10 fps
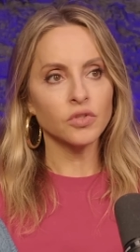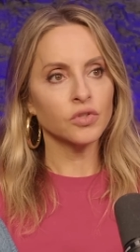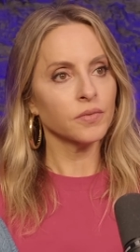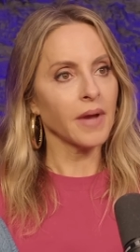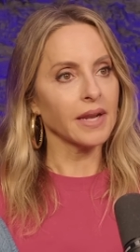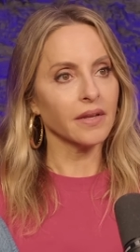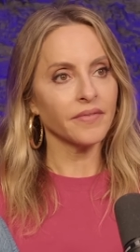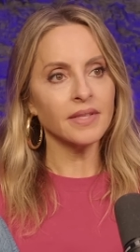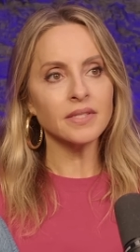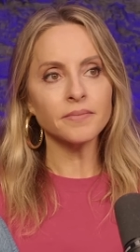traumatic
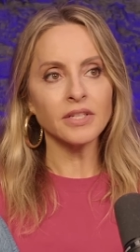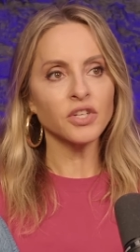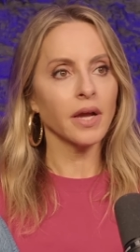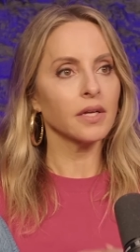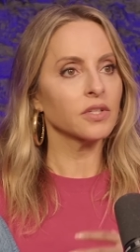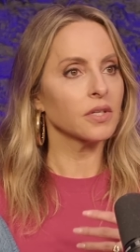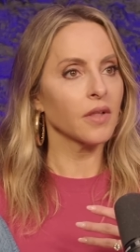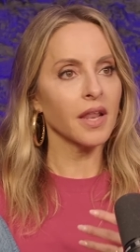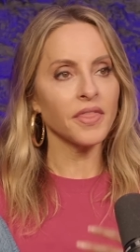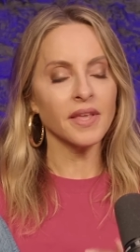events in my childhood, a
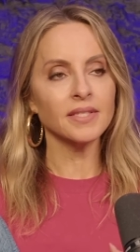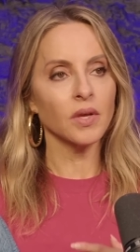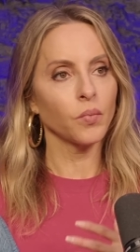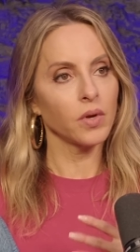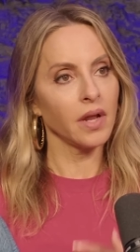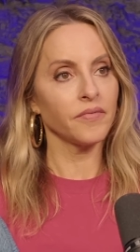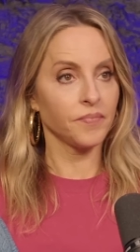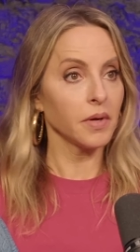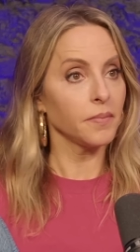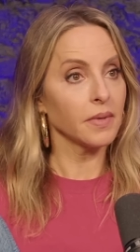lot of things that would have
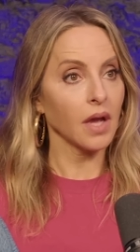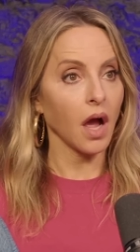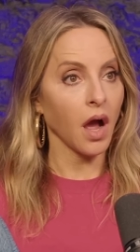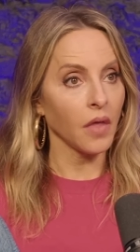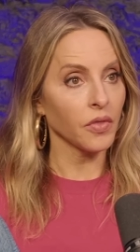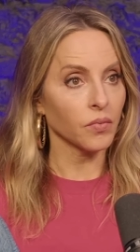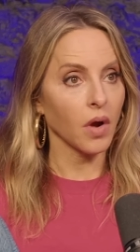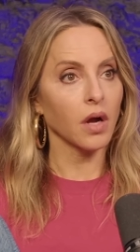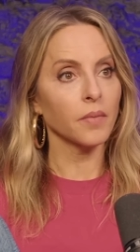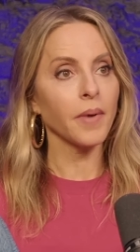put me on the
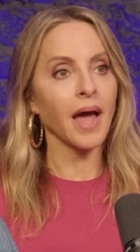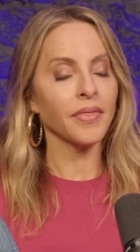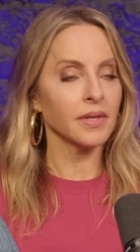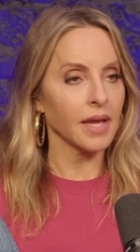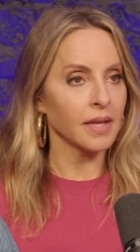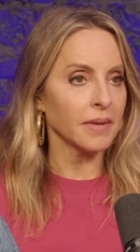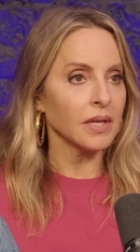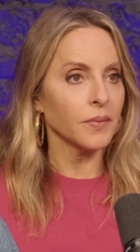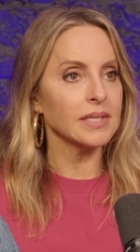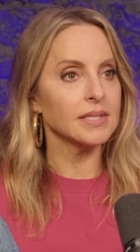wrong path, and in many
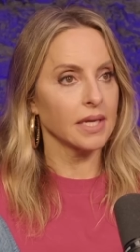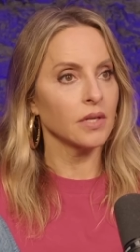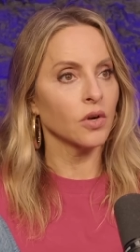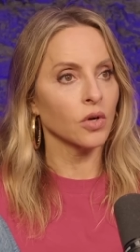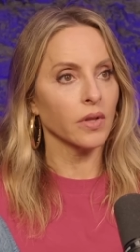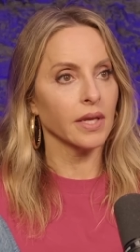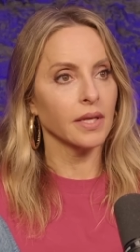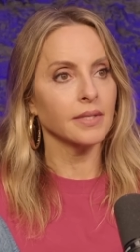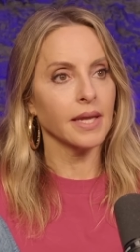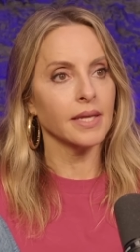ways did
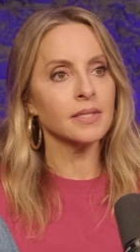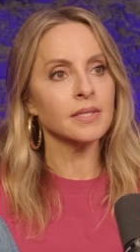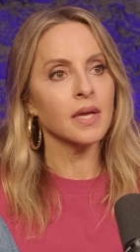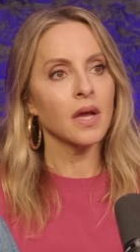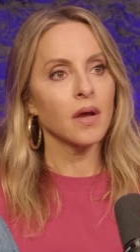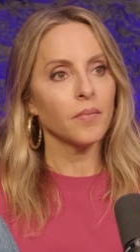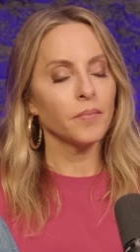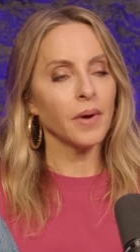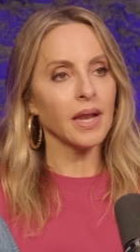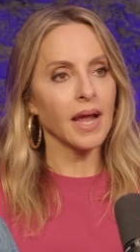early days.
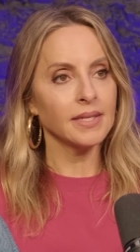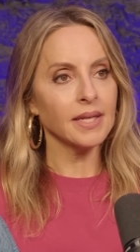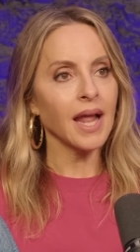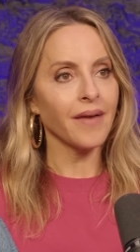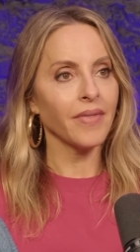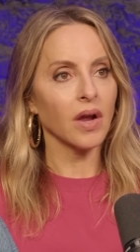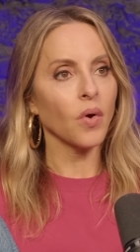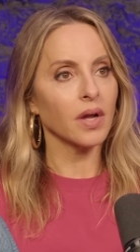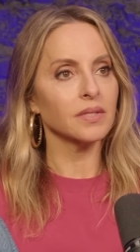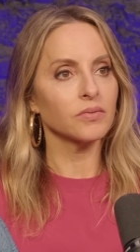But I did have that
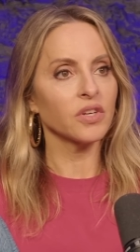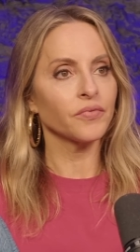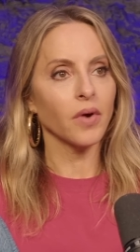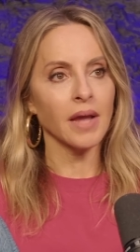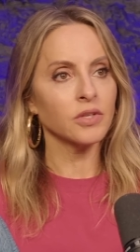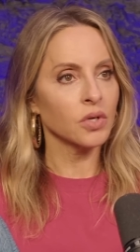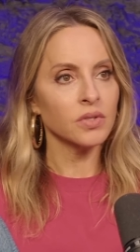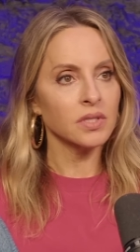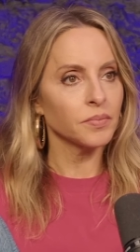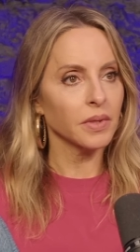quantum shift where I
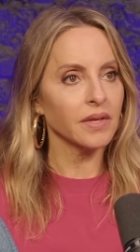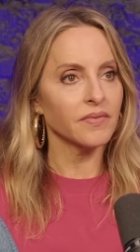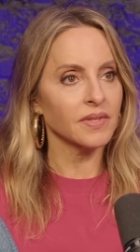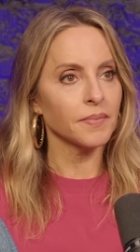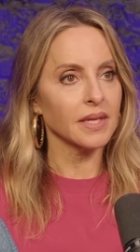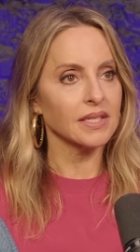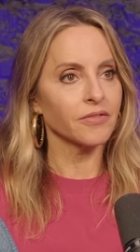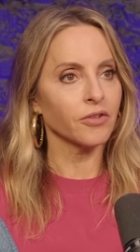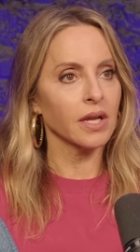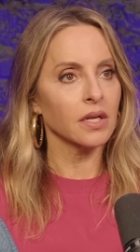chose to believe something
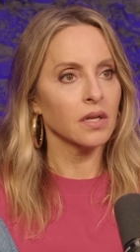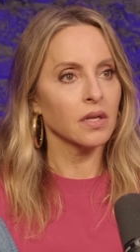different.